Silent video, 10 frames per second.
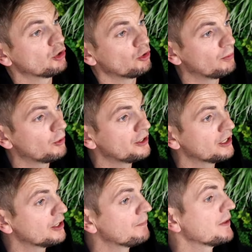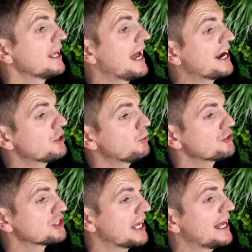to your boiler, and it
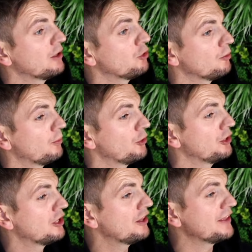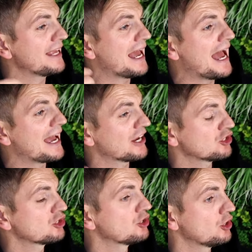will tell the boiler the
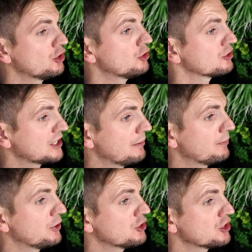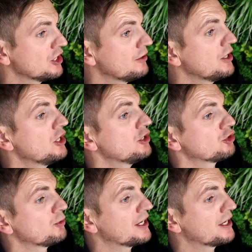external temperature
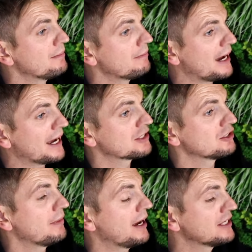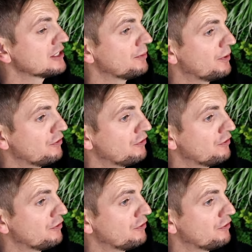so it can maximize the